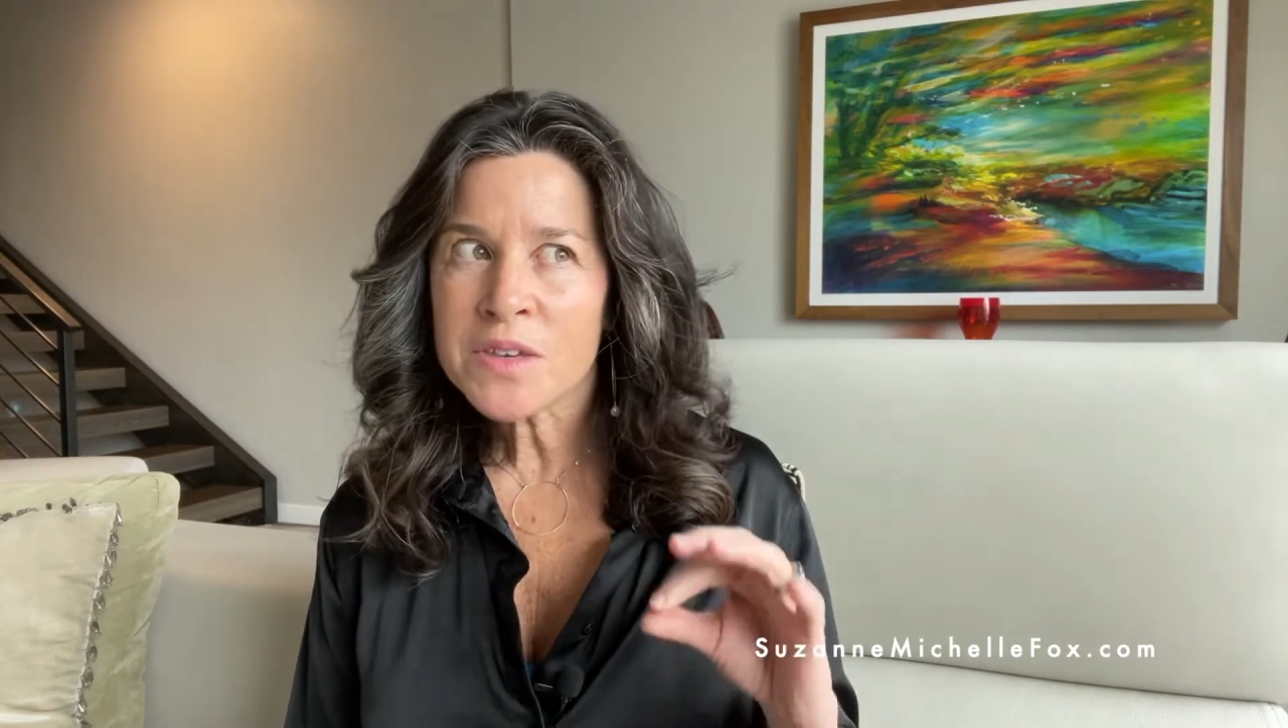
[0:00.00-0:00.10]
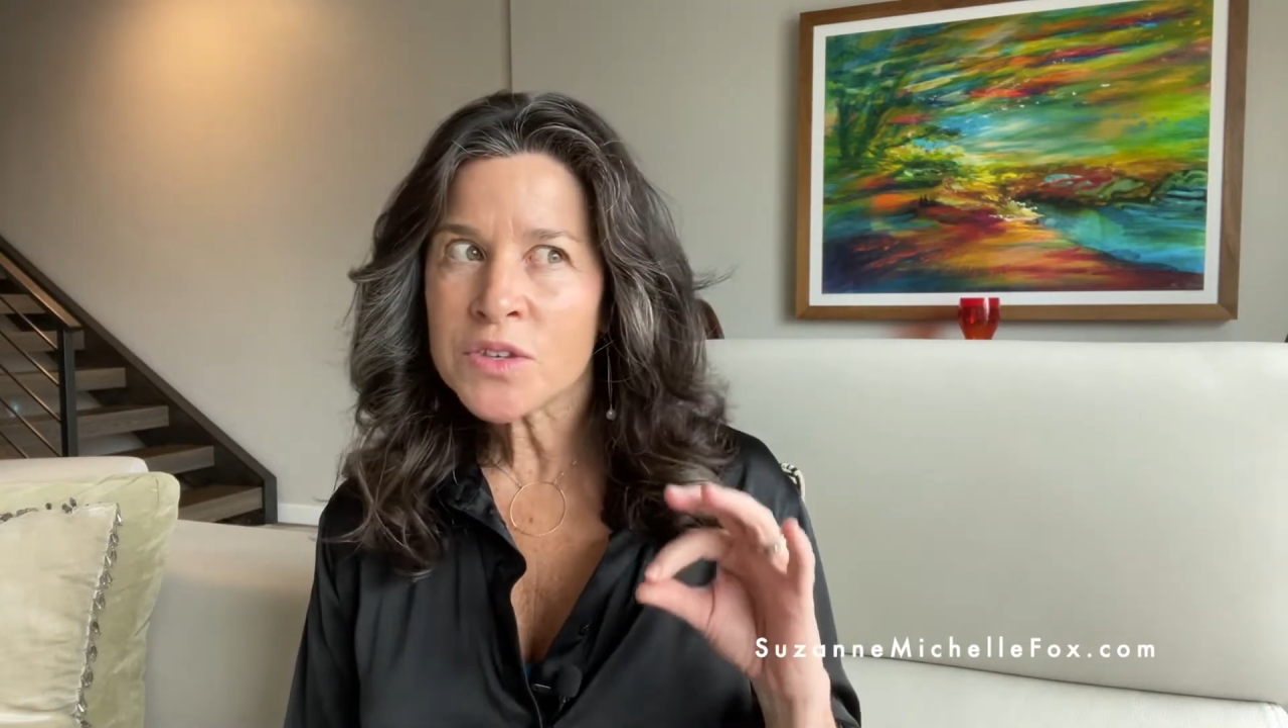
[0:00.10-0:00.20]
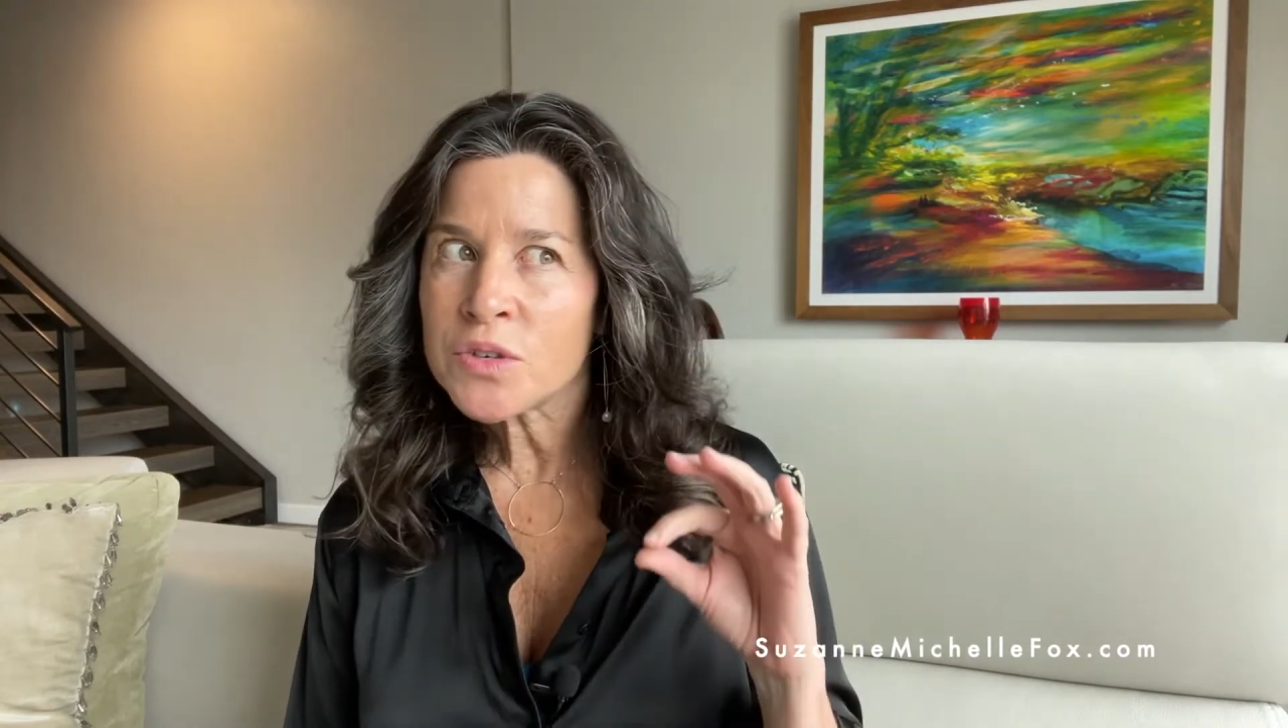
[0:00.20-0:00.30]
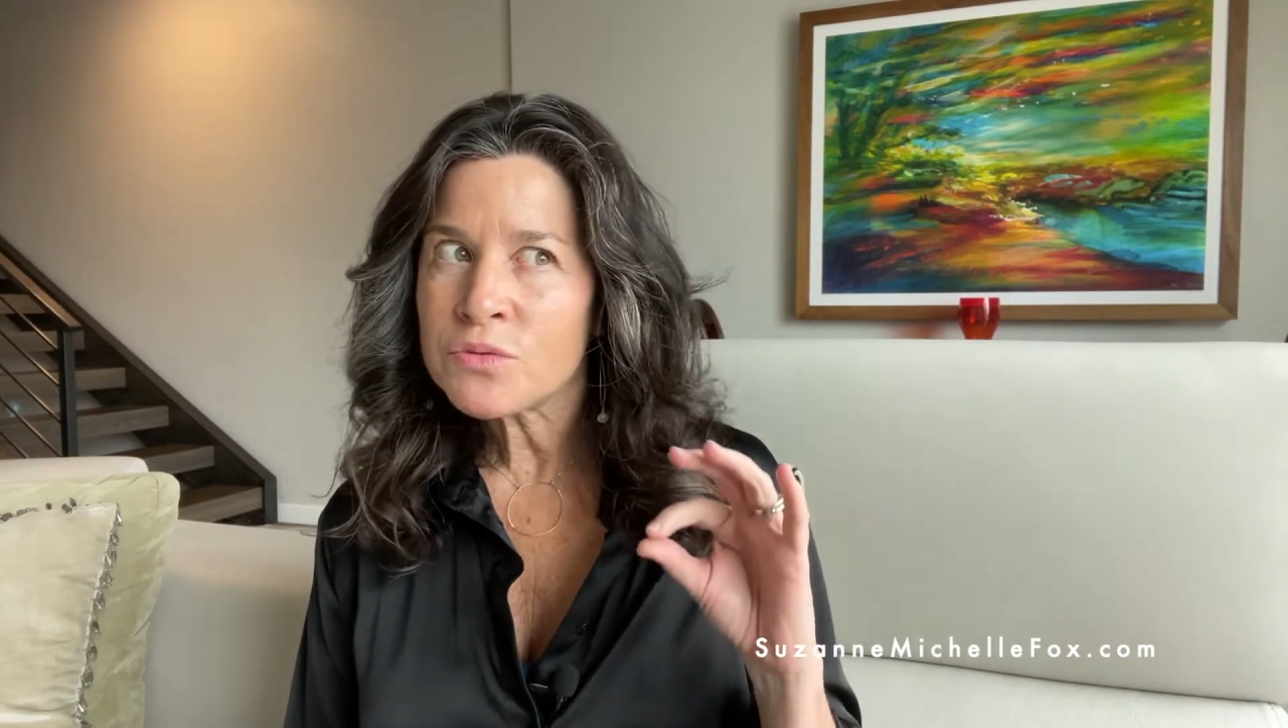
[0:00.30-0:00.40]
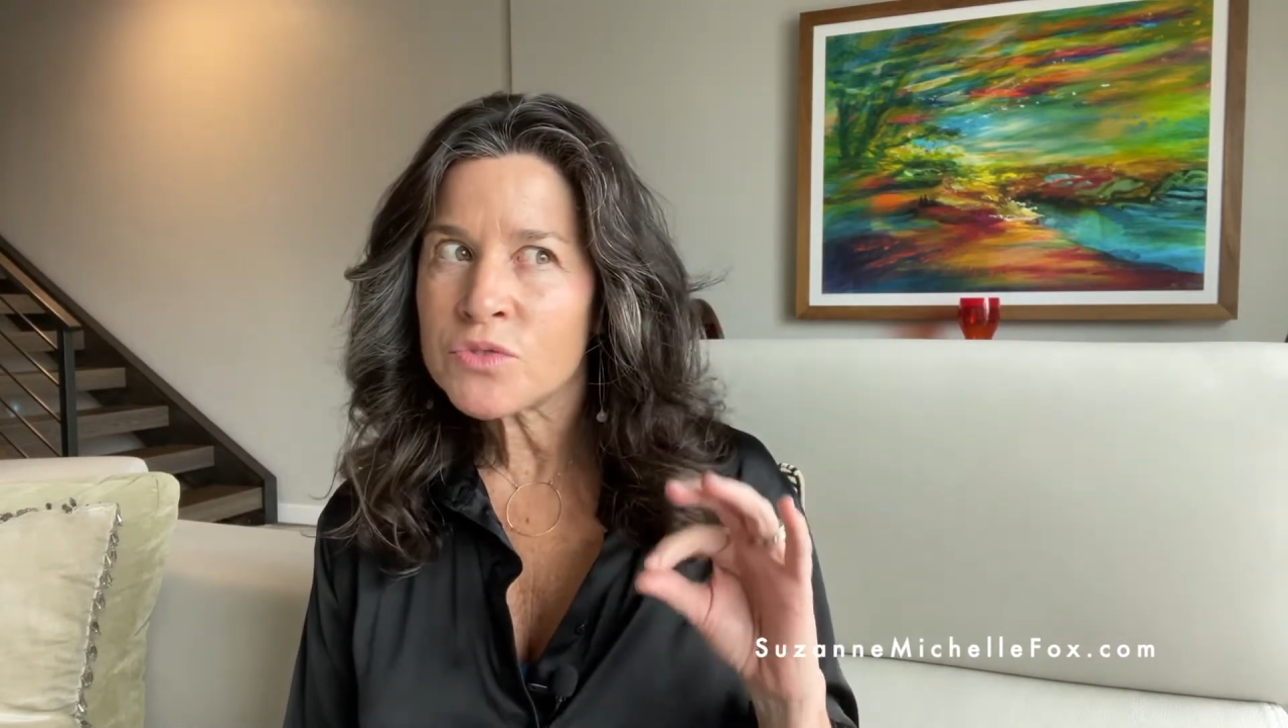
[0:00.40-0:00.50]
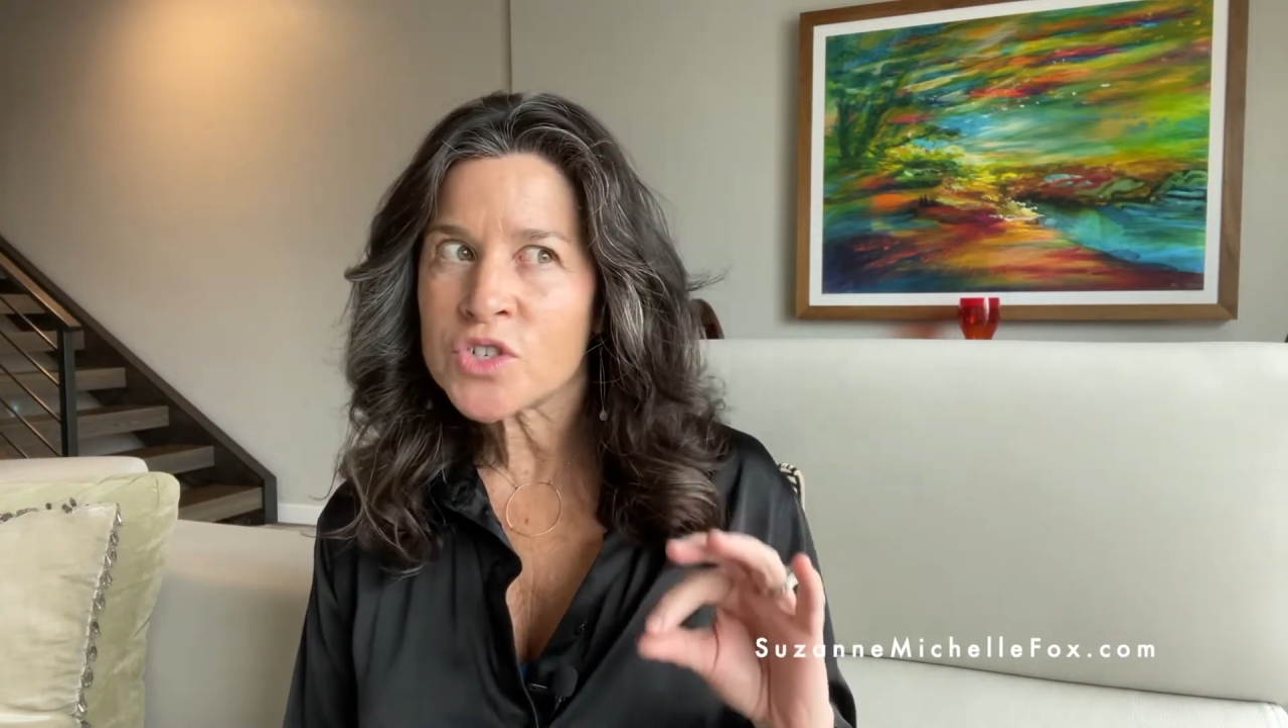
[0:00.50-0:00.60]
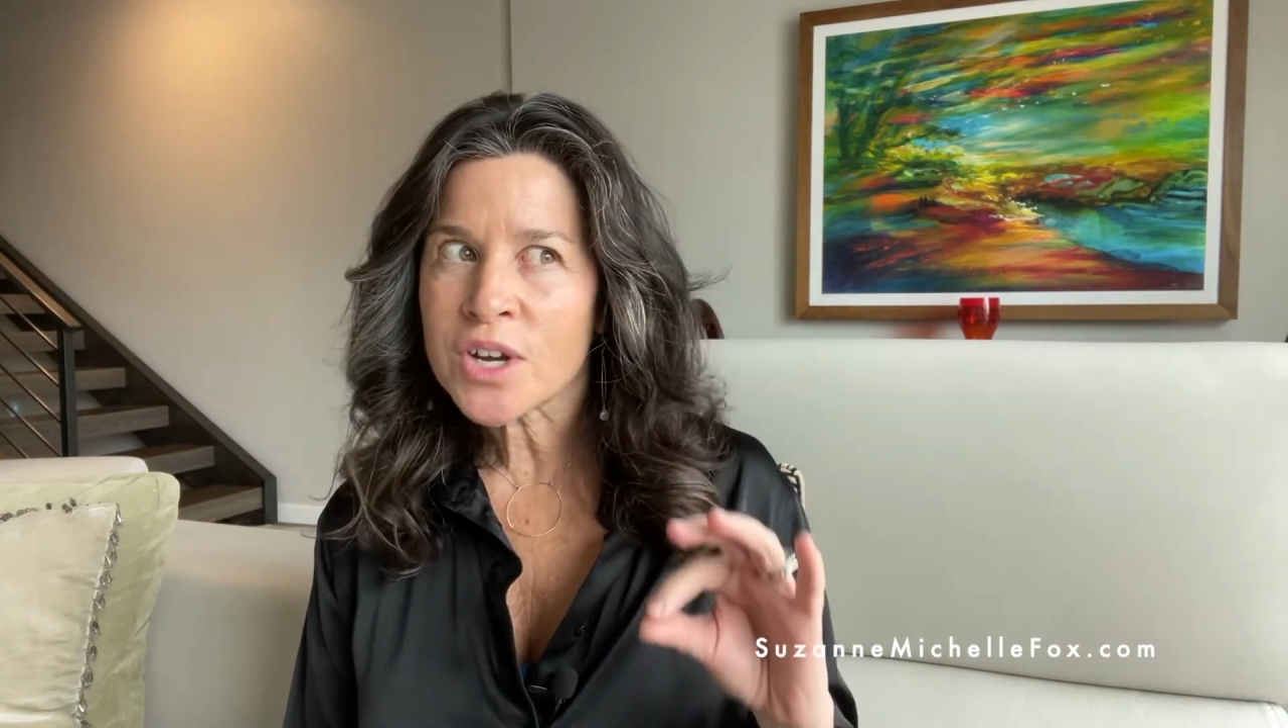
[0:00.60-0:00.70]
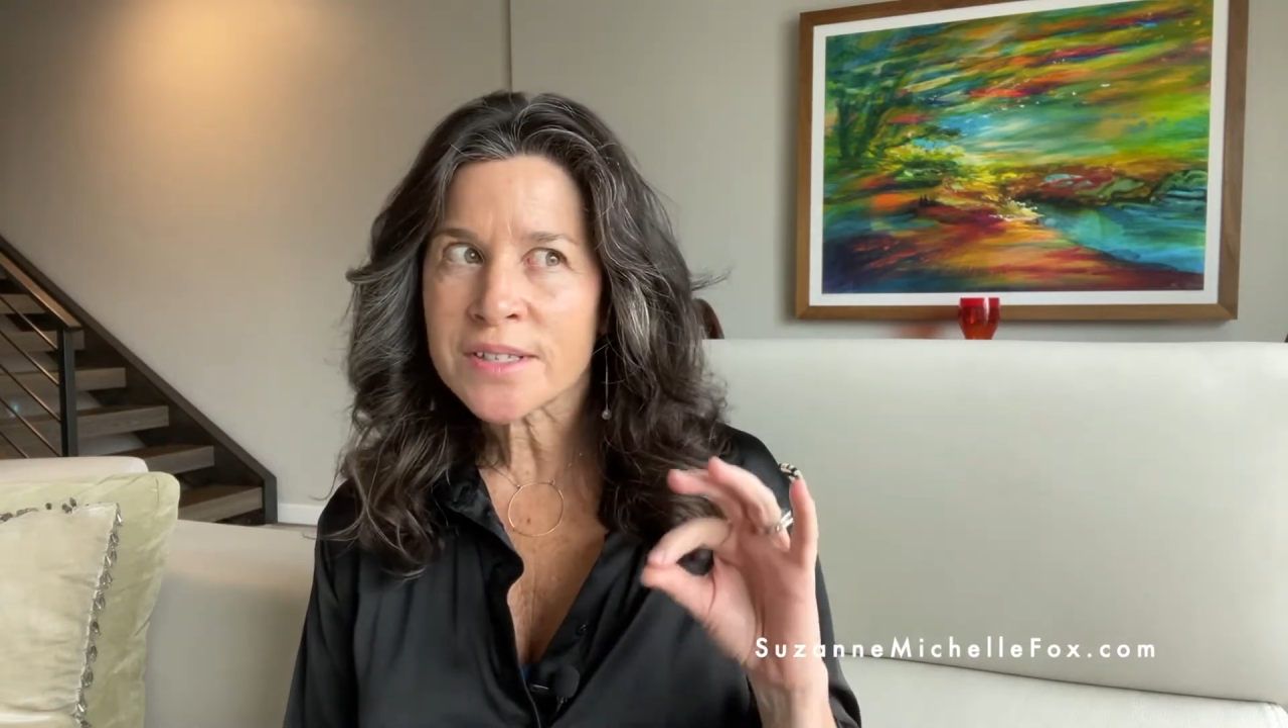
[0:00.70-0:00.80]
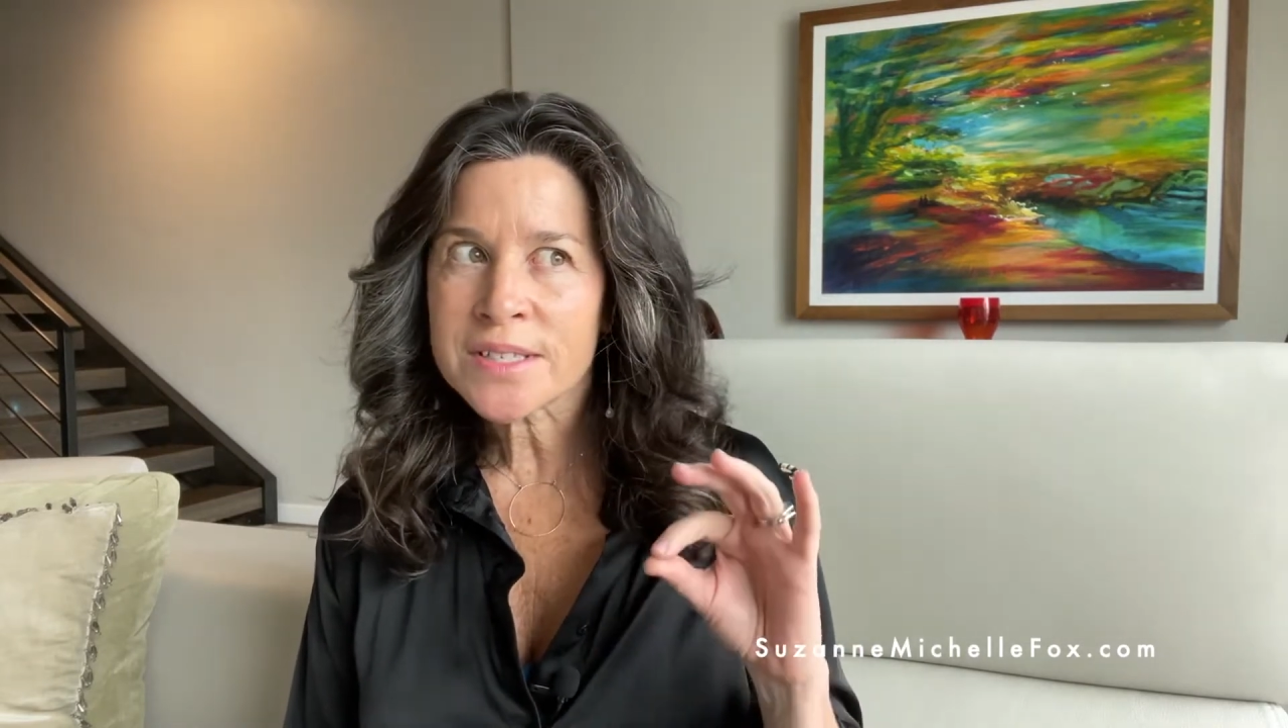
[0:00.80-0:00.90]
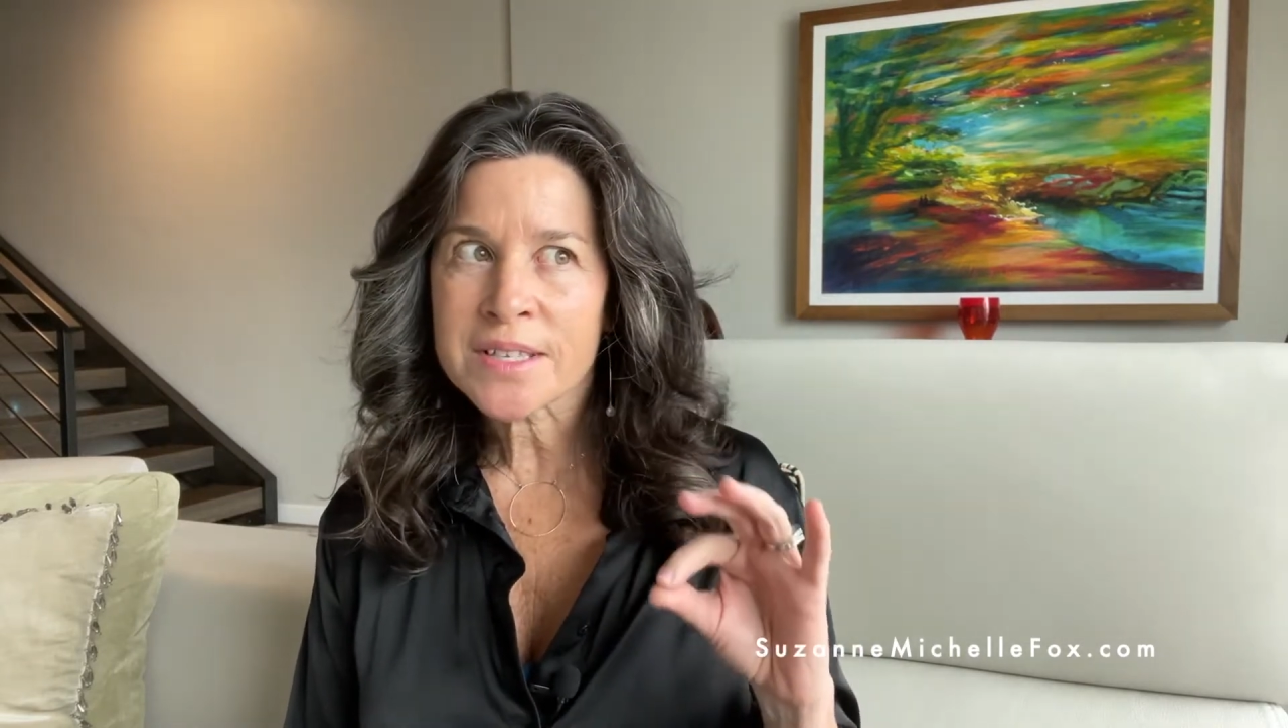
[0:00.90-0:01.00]
you
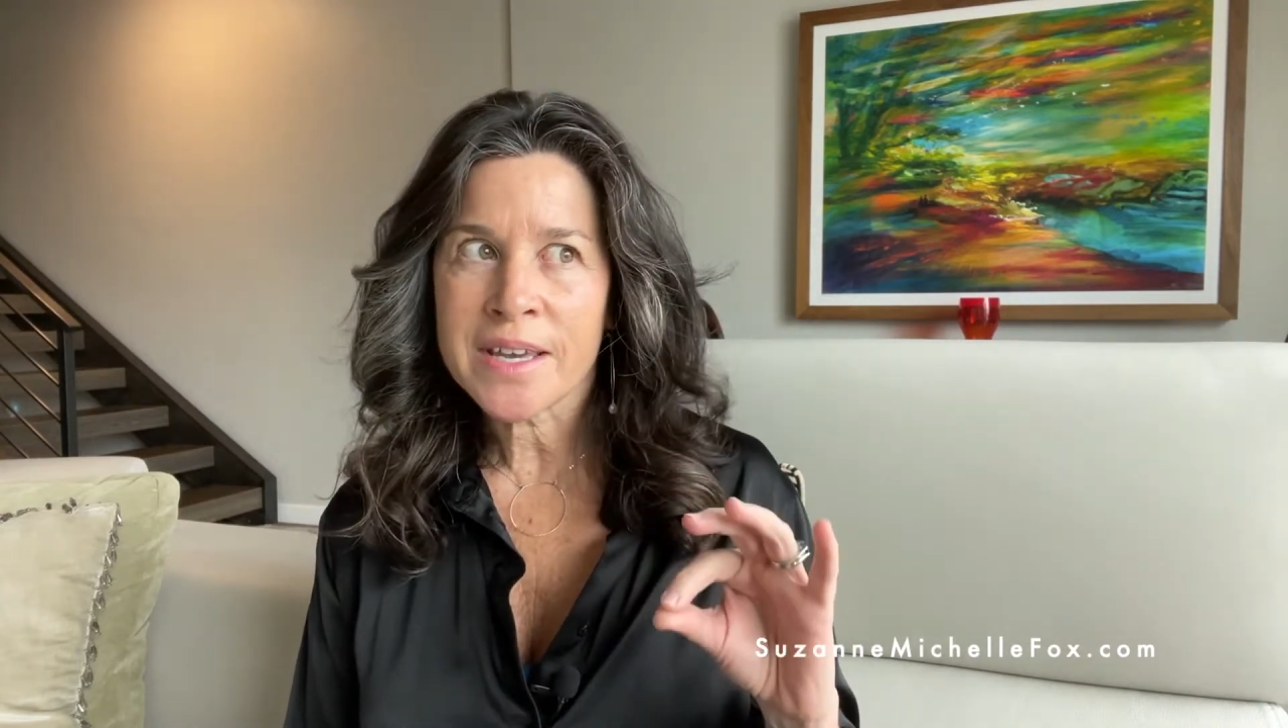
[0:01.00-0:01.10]
just